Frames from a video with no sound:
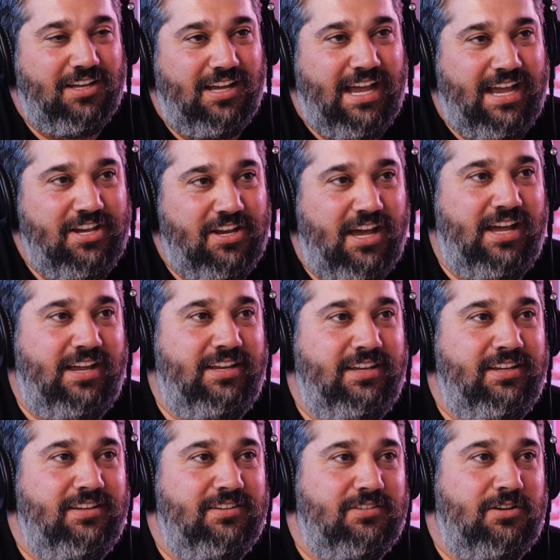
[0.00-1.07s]

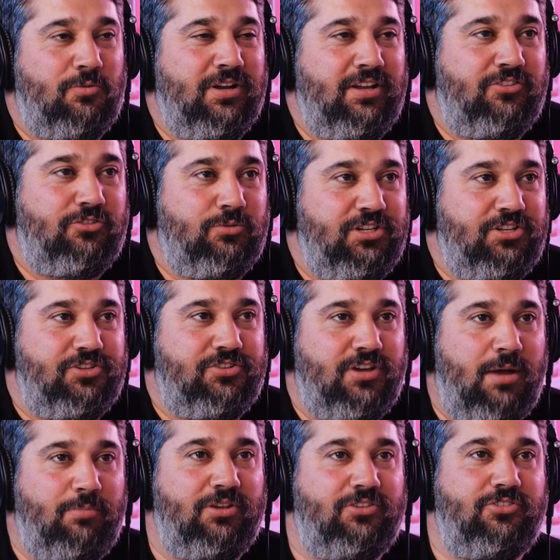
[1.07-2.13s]
I want to switch
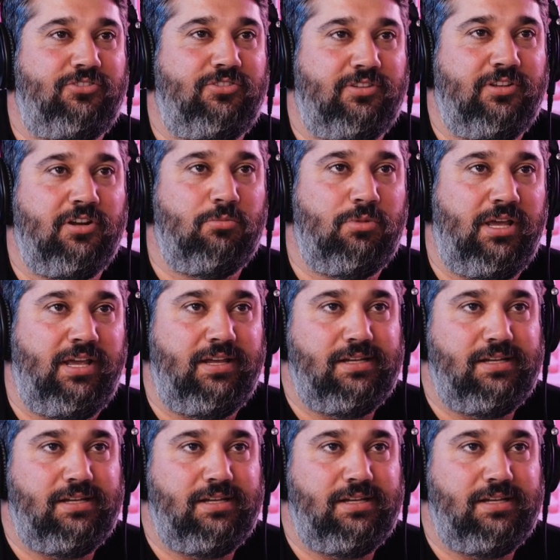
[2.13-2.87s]
topics just a little bit.